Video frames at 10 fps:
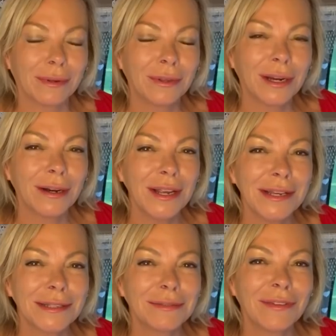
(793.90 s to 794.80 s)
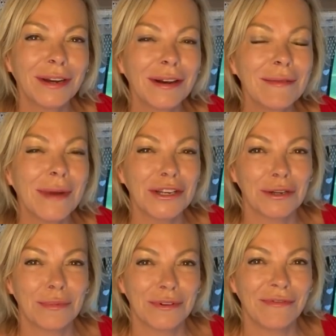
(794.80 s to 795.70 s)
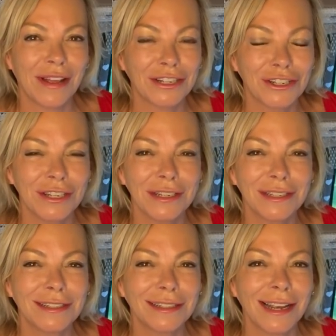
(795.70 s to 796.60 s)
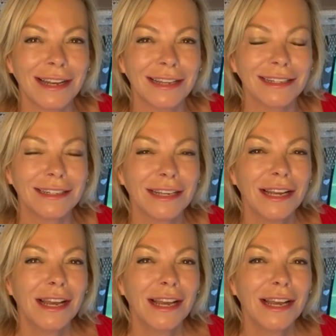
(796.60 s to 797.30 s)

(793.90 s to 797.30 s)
Larry is very much a perfectionist and